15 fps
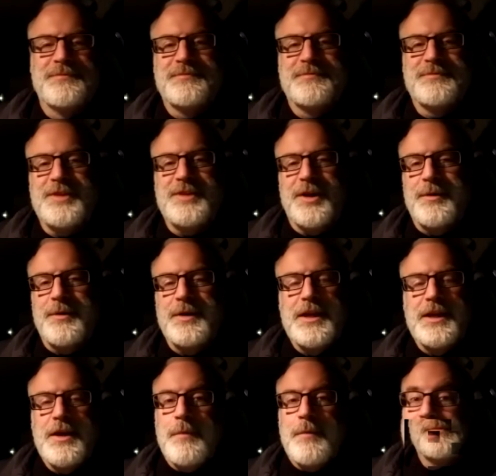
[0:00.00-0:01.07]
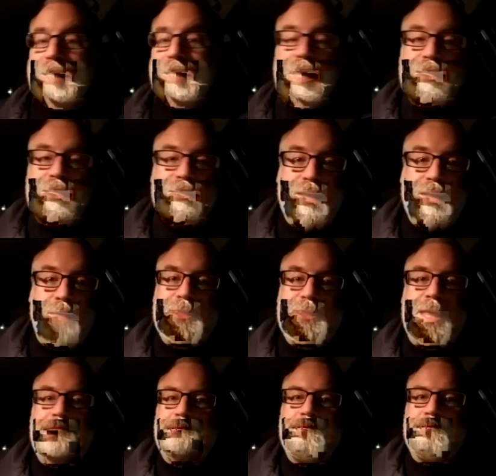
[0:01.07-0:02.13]
So, but yeah, I mean,
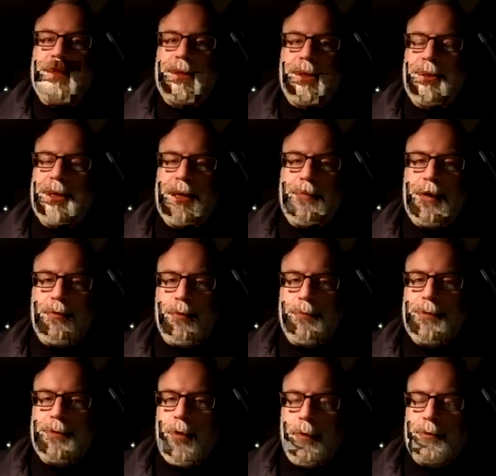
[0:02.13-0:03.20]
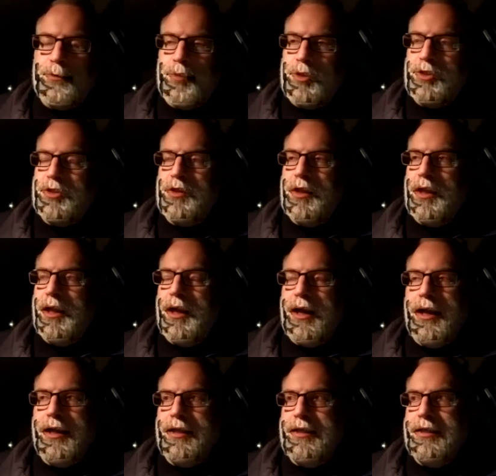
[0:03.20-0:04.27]
and the thing about Ripping Corpse, which
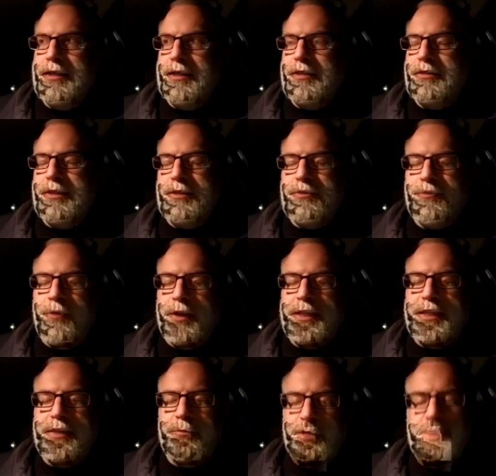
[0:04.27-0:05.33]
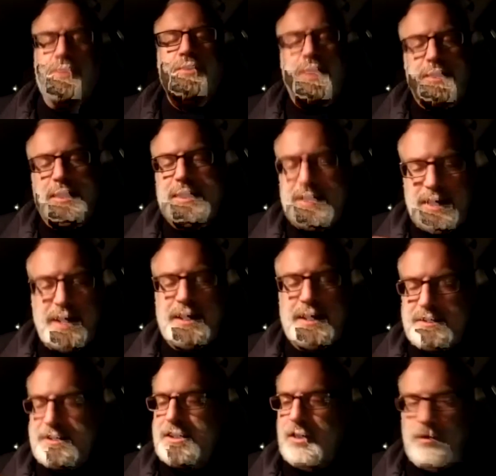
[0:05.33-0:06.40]
it's funny when you're saying like,
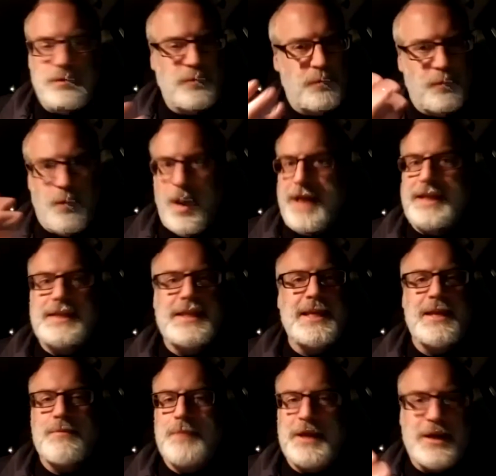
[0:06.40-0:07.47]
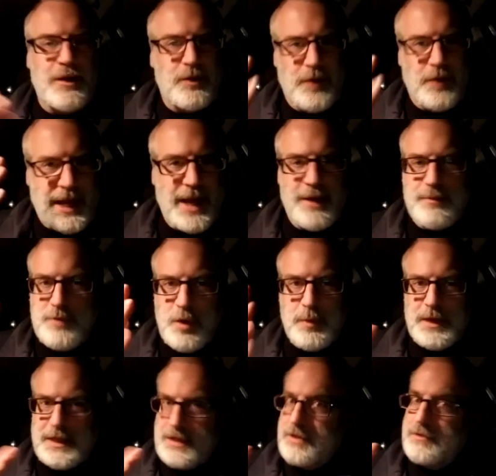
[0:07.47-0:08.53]
why didn't they get bigger? Like, how come
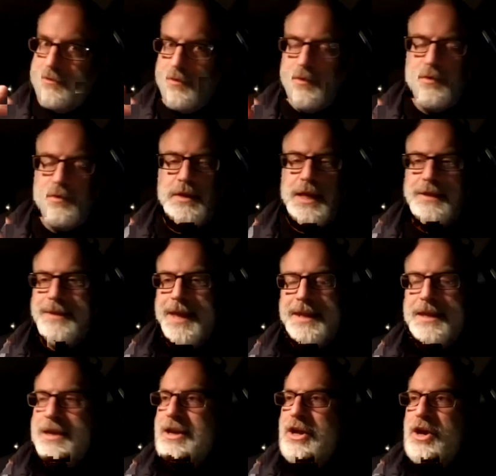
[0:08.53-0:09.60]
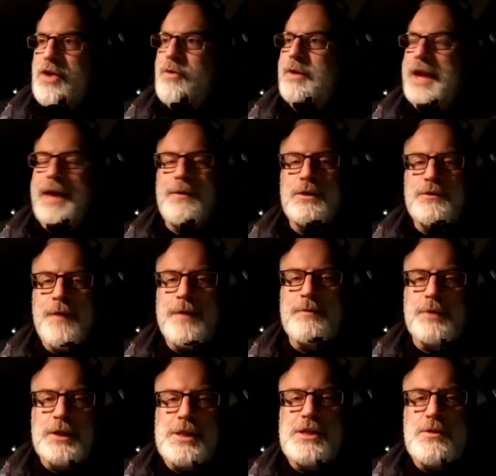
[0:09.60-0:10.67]
nobody could get that? What I always
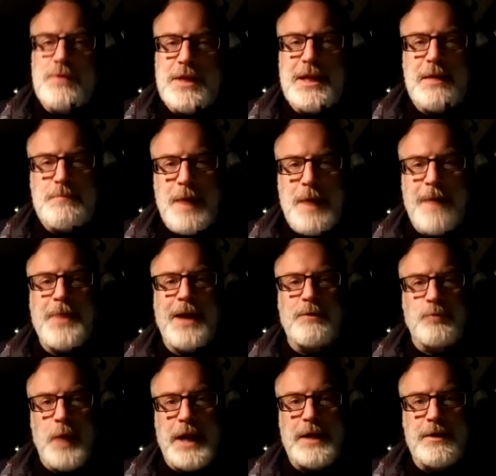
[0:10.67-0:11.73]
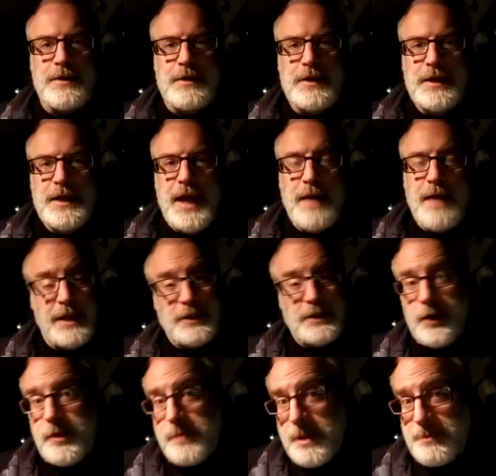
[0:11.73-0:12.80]
find really unique about that record, and when I
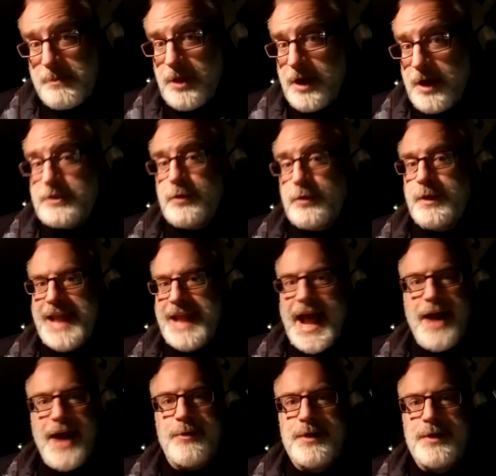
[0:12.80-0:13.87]
turn people onto it now,